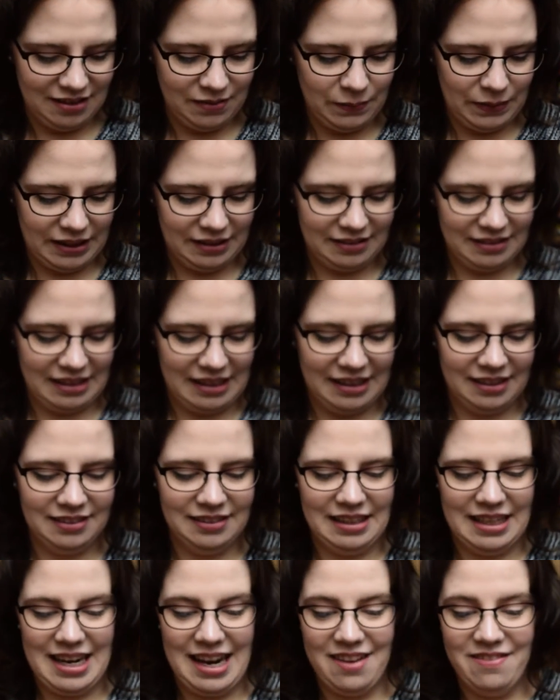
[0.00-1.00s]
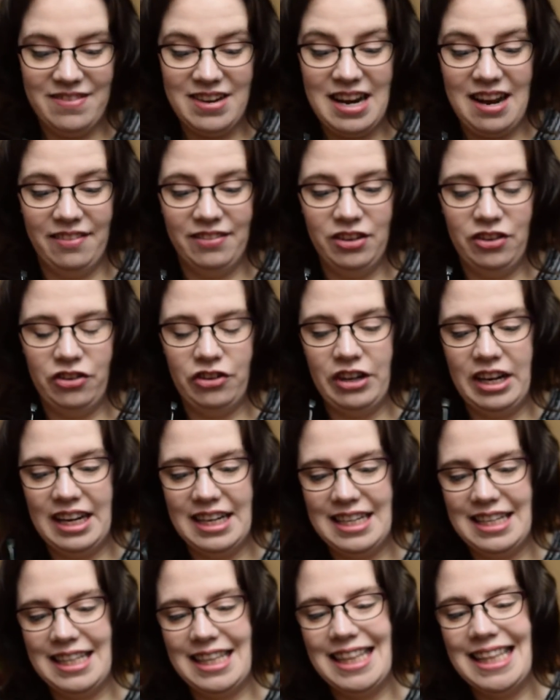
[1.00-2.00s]
because like I said, I've never
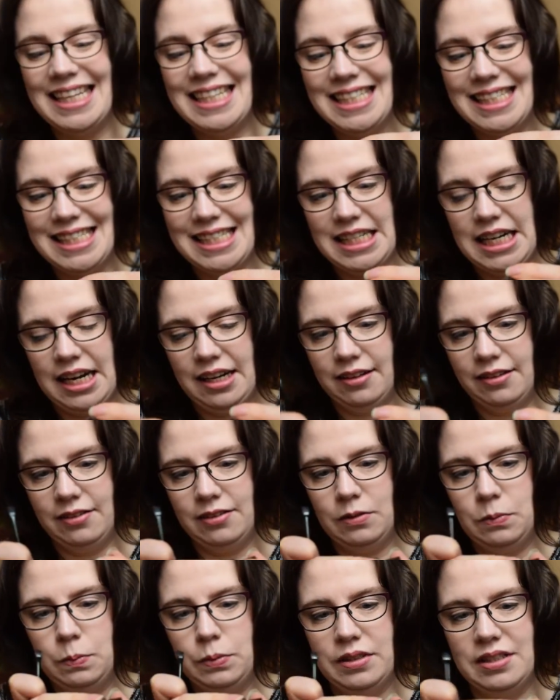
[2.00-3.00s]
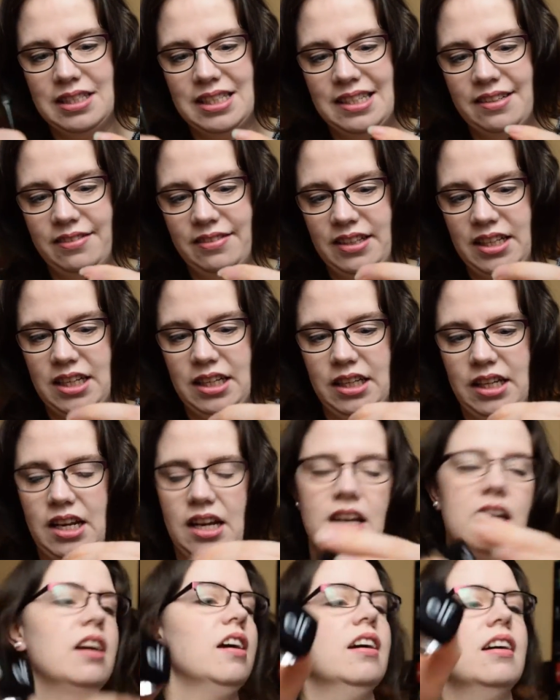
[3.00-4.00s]
tried this style
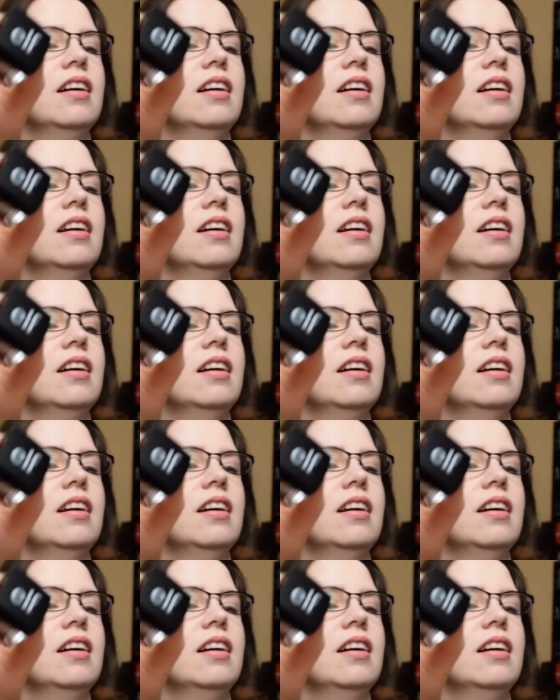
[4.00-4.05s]
specifically